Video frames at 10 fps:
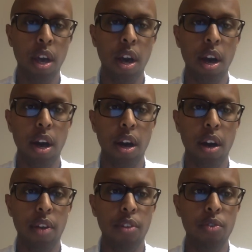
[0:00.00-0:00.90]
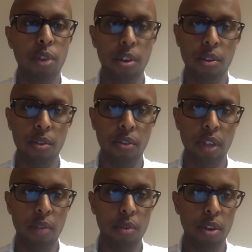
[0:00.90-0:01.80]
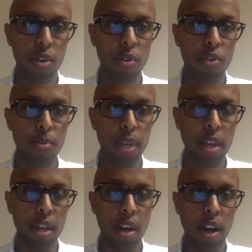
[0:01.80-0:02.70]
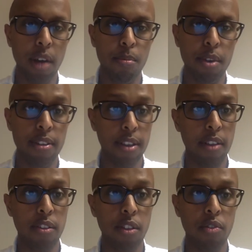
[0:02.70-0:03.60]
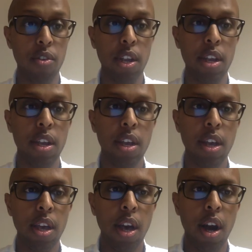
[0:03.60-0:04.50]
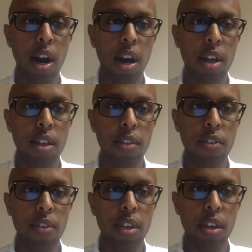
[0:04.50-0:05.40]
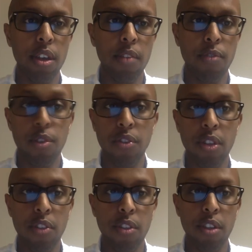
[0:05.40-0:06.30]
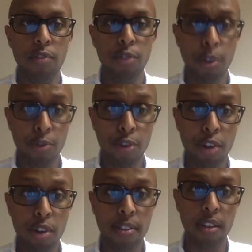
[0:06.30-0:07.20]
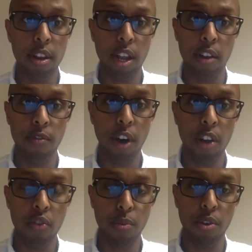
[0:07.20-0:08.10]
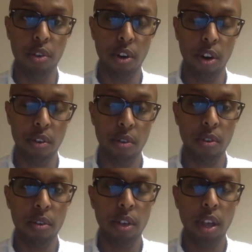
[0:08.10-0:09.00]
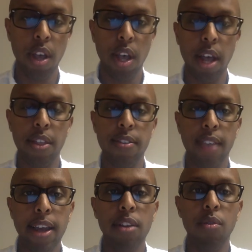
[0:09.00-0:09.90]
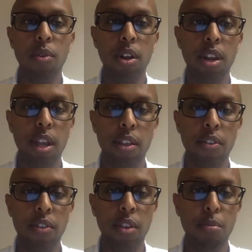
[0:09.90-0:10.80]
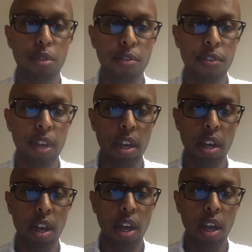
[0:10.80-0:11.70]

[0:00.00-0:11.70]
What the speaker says: The two articles that we're going to be discussing today is it's the Friedrichsen and Fosberg article, and the second one is the Murphy-Graham